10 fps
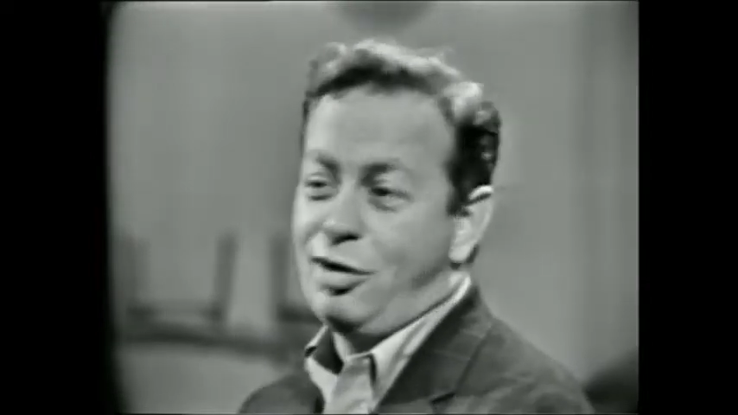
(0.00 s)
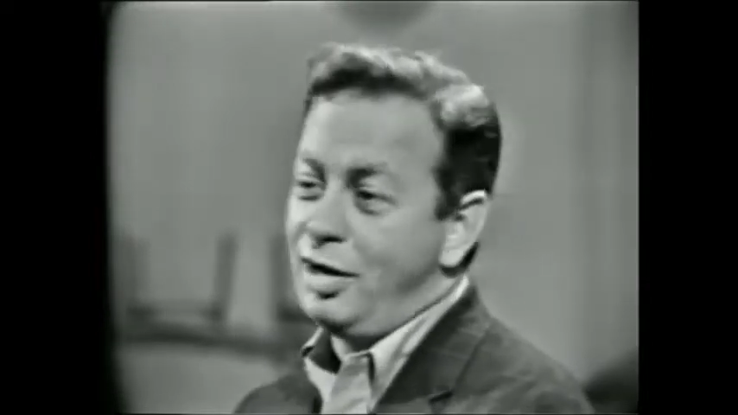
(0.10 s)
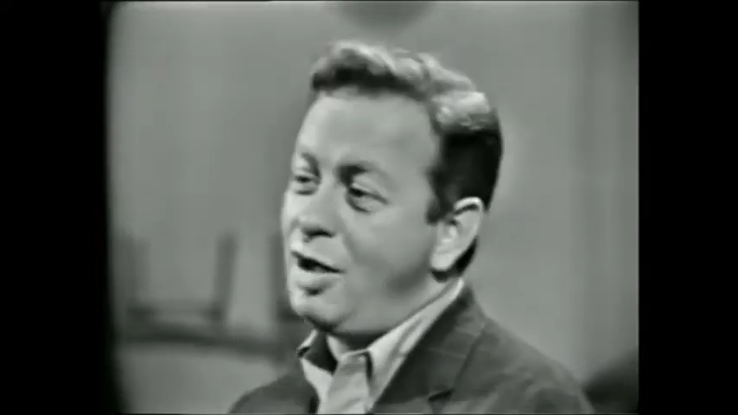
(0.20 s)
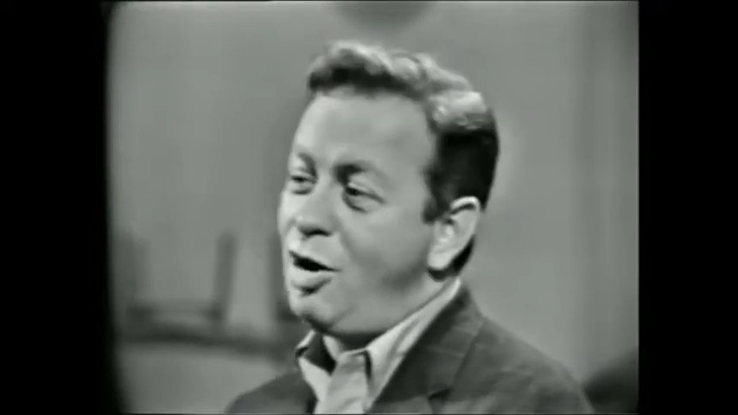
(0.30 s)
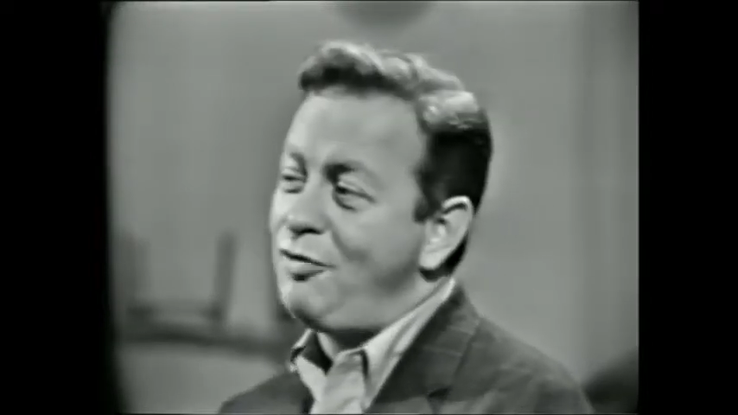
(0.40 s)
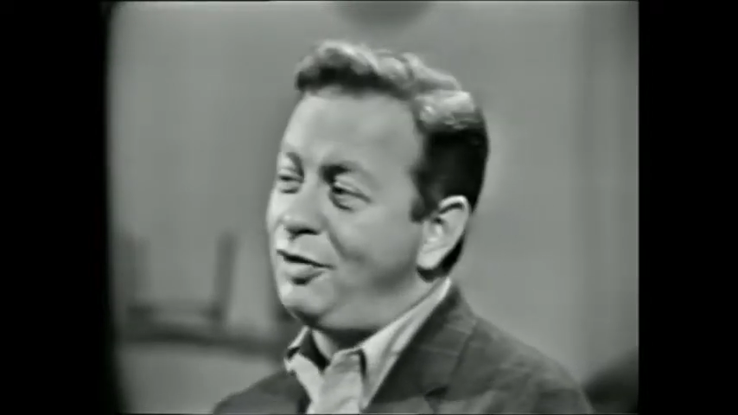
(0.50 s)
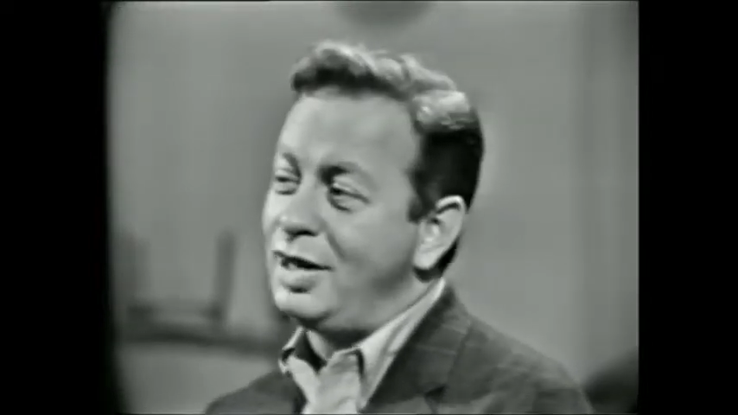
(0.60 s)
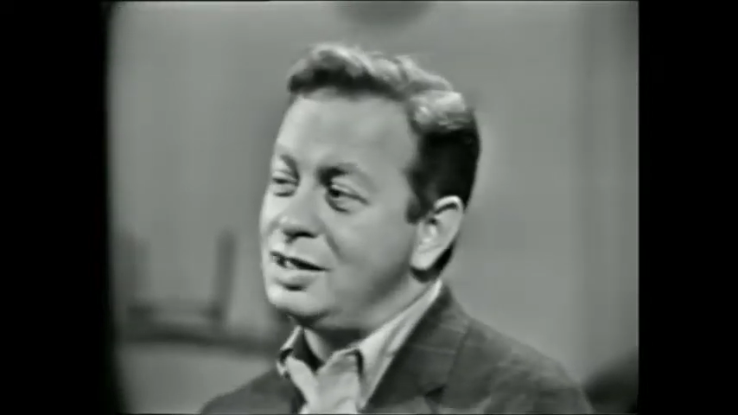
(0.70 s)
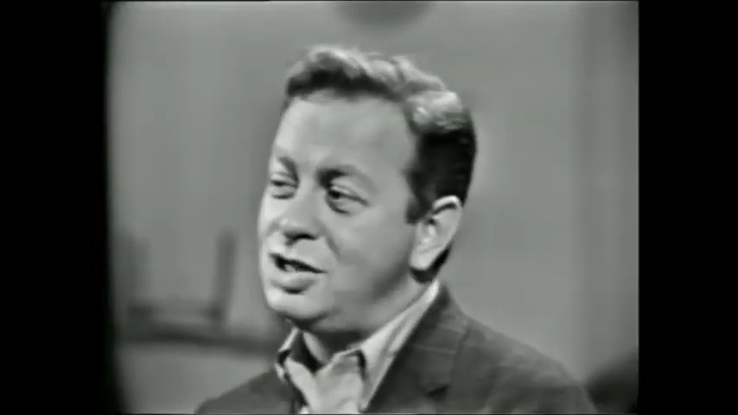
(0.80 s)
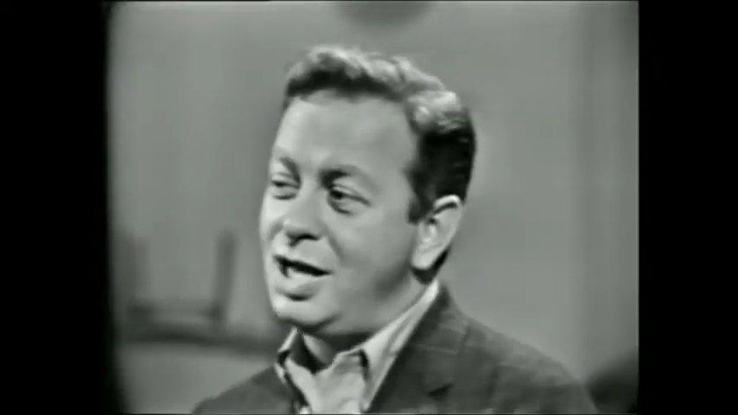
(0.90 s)
are an awful
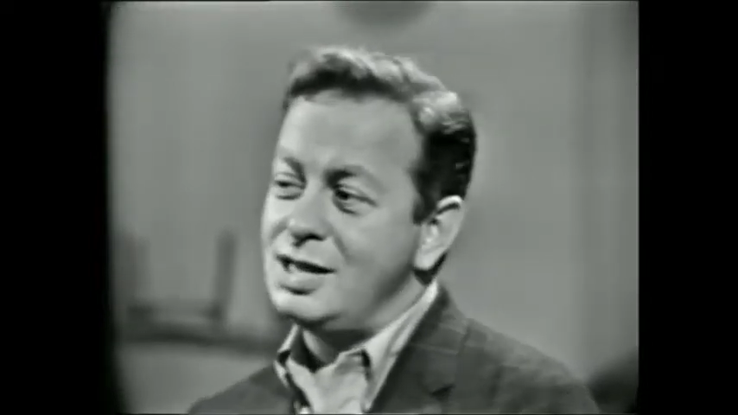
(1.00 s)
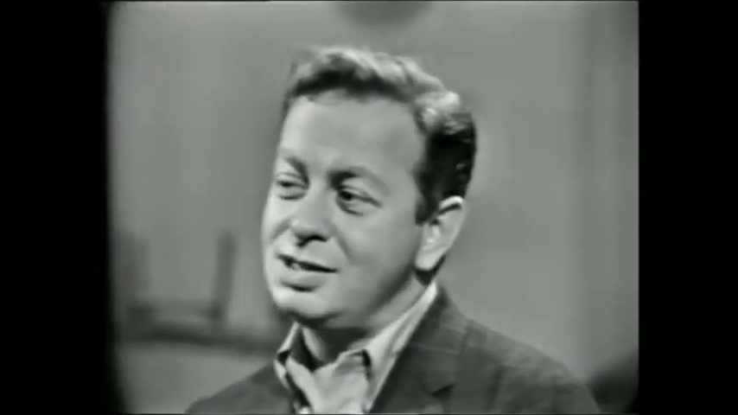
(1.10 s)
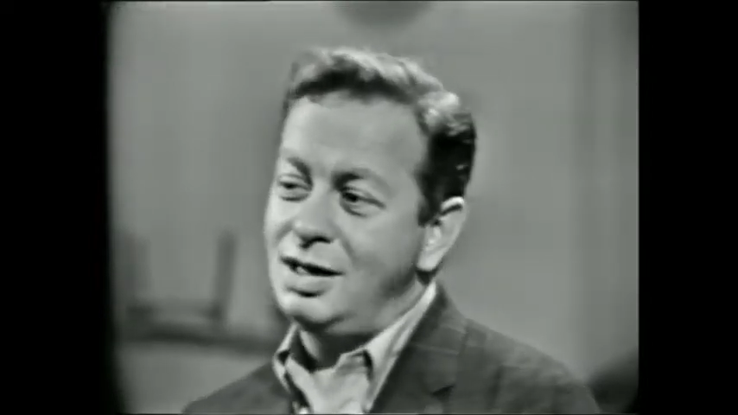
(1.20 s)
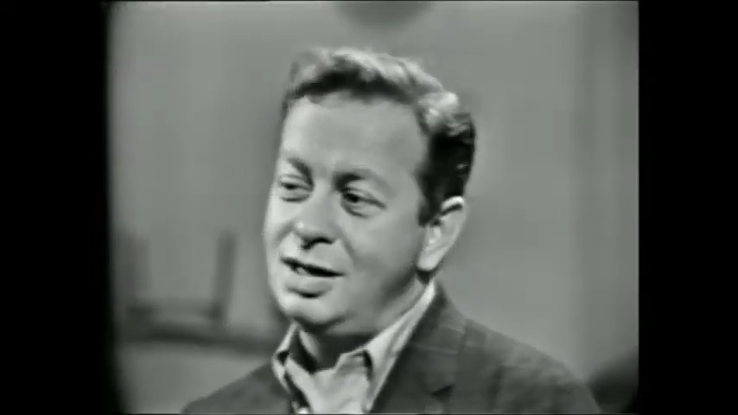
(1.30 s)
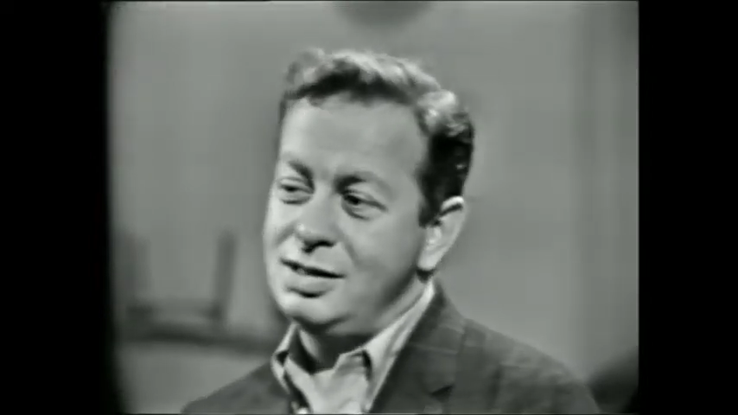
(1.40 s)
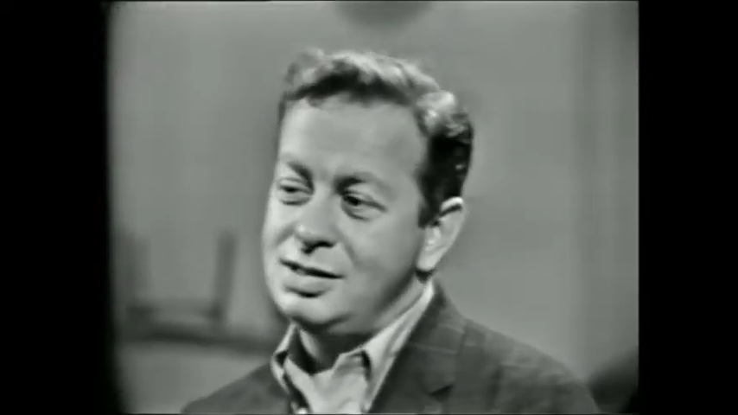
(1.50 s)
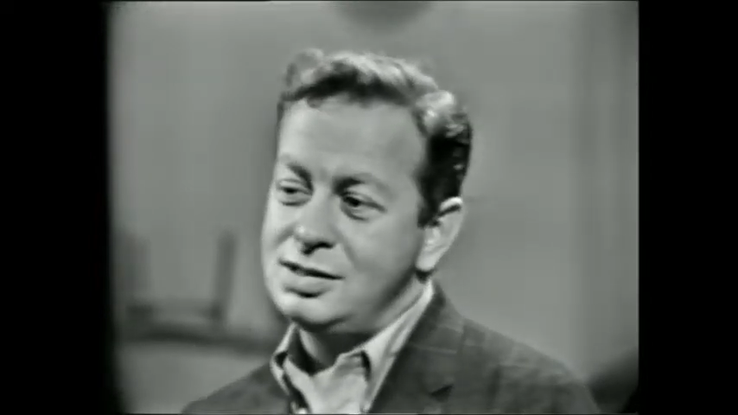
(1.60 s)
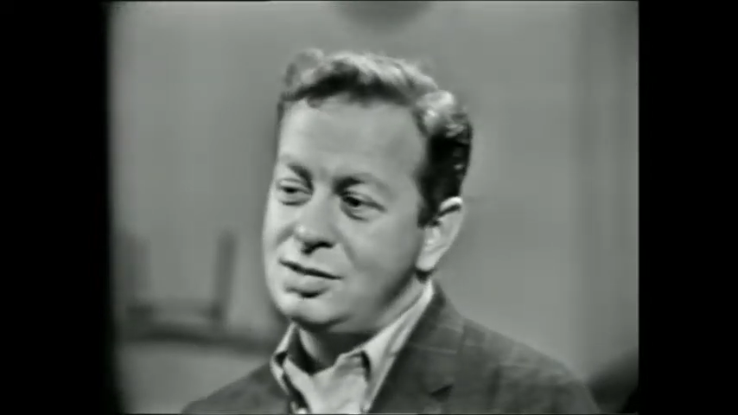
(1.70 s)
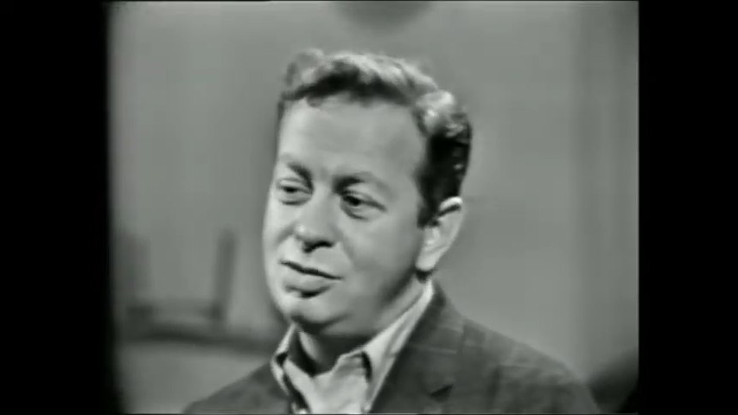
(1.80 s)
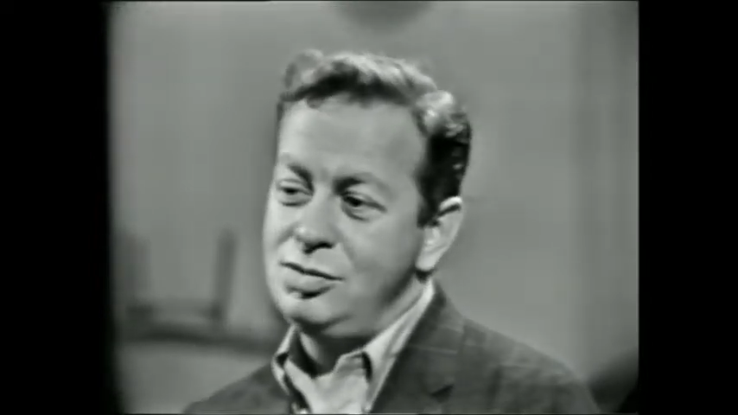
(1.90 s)
lot of jazz
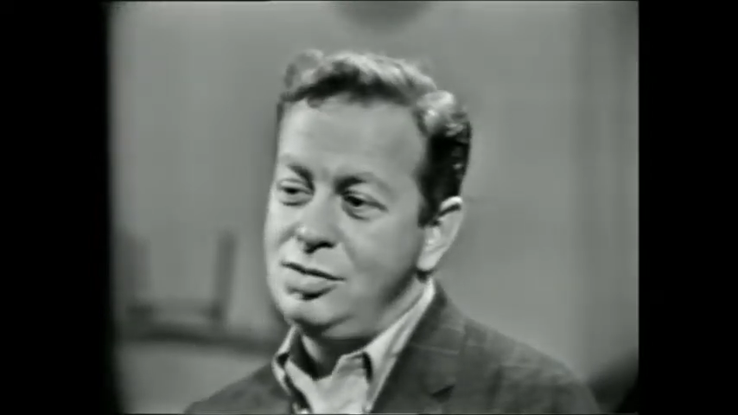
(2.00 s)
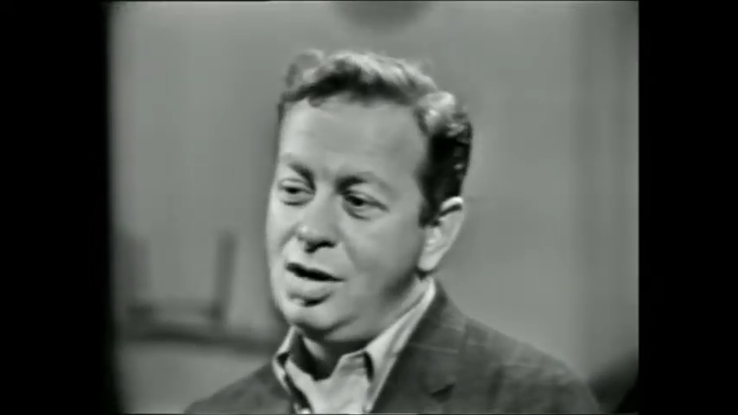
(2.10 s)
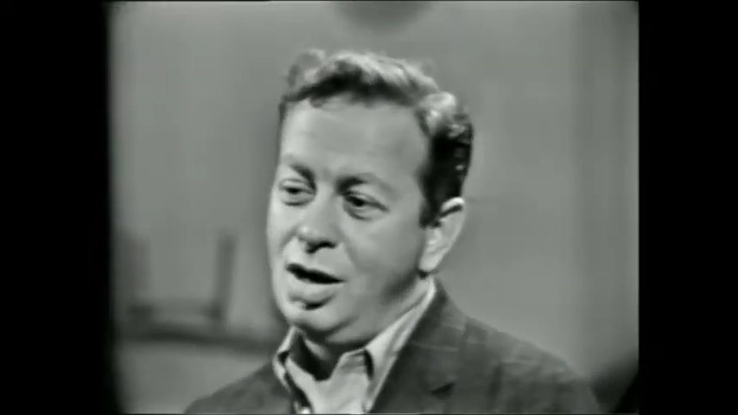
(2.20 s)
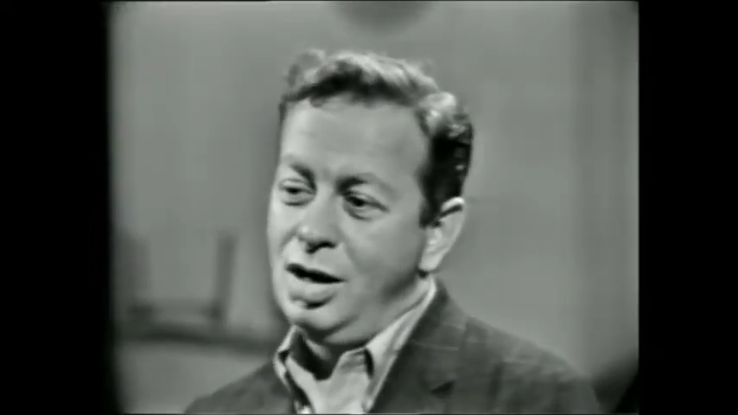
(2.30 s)
artists who